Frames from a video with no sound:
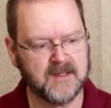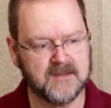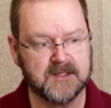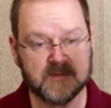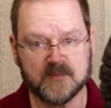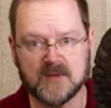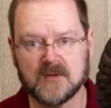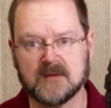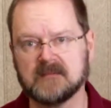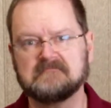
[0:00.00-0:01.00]
This
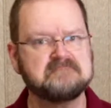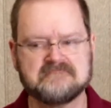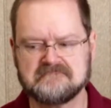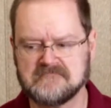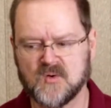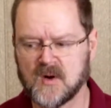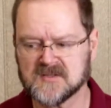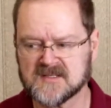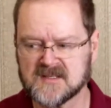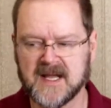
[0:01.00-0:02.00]
boot
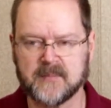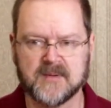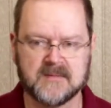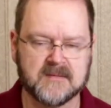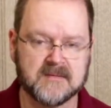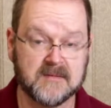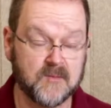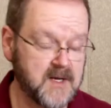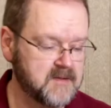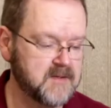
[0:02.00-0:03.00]
won't slip.
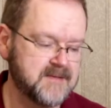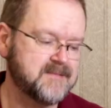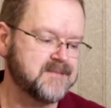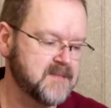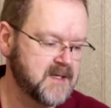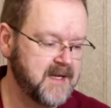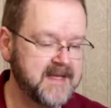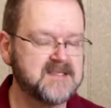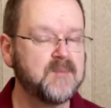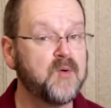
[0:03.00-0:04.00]
Well,
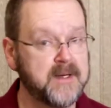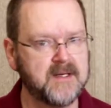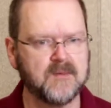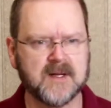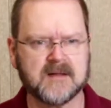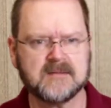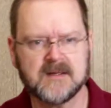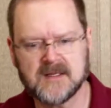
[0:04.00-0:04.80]
at some point it will.